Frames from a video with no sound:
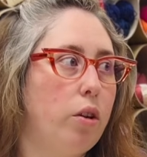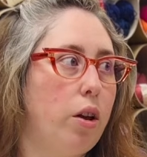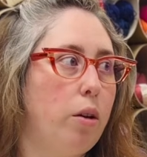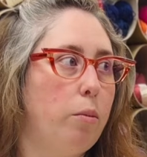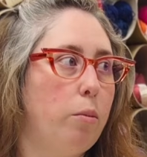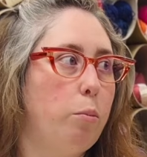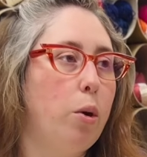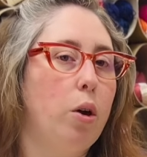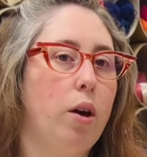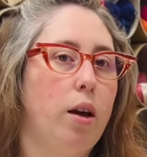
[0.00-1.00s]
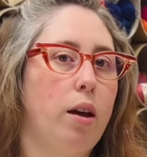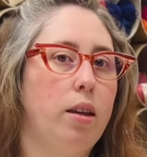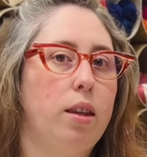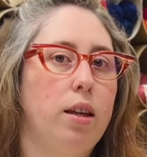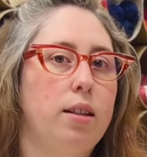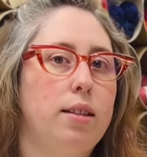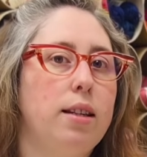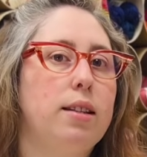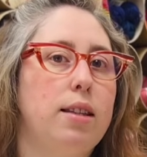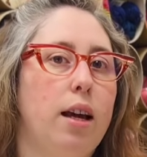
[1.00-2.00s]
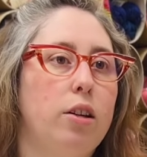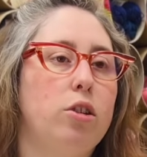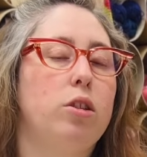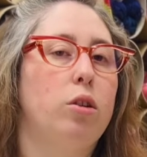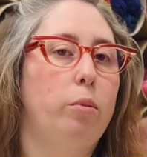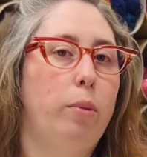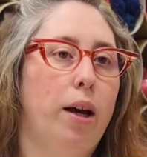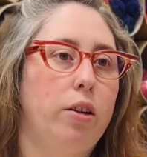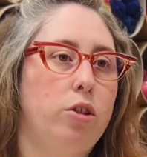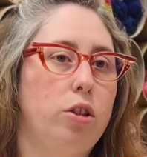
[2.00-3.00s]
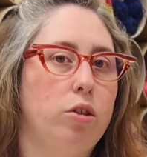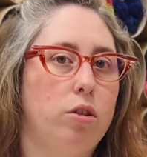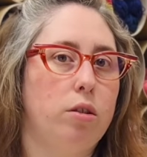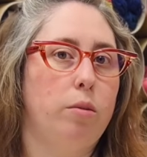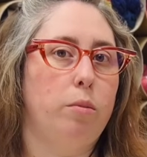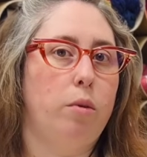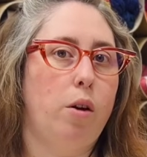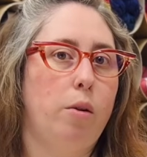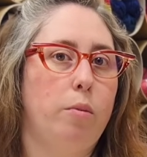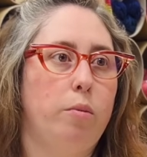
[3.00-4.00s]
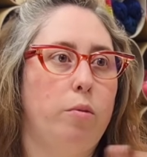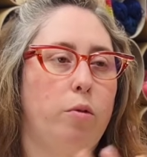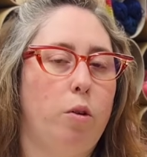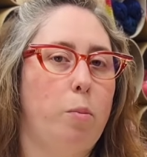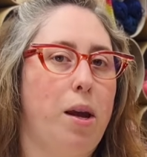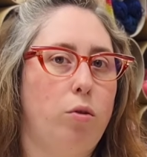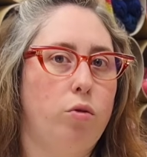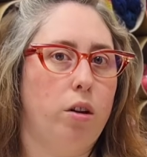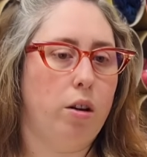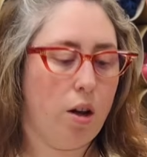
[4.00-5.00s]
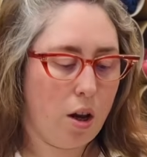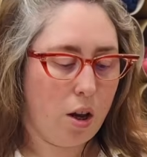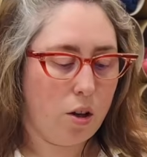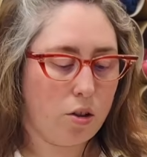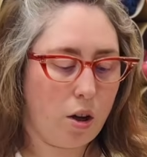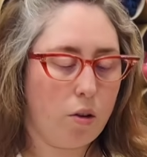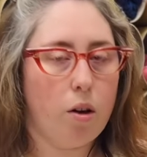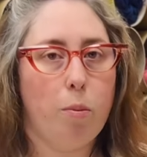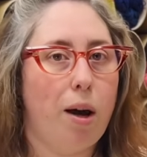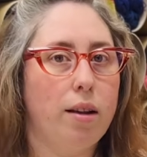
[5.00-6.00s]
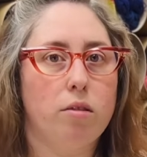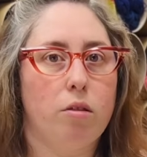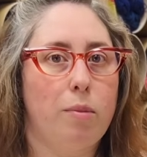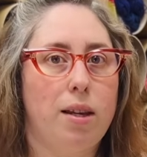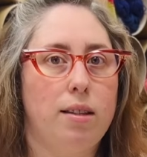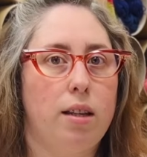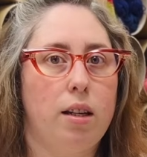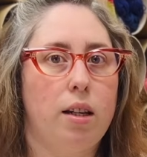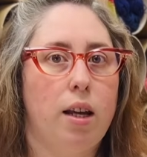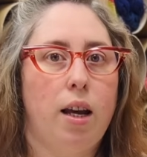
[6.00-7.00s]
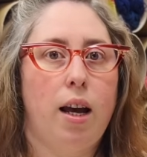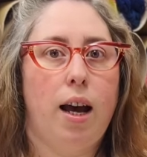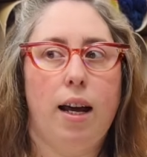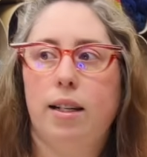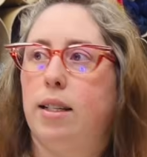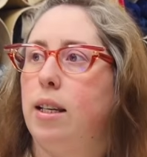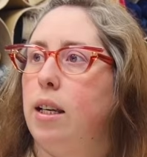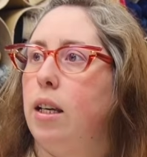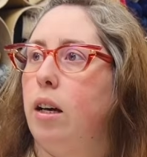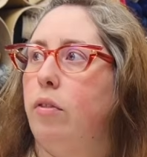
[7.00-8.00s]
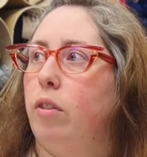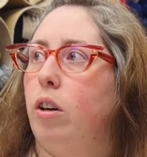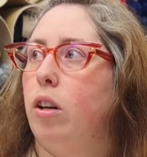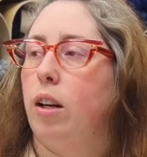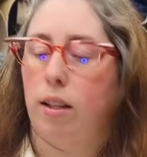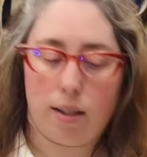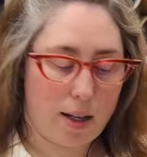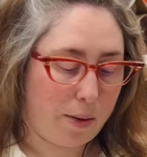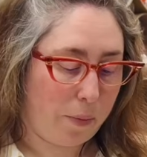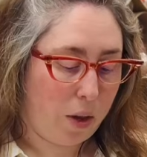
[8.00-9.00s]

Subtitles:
But I think since then she's come back and she does them for a Patreon. So her patterns are amazing. Andi, I've forgotten her last name.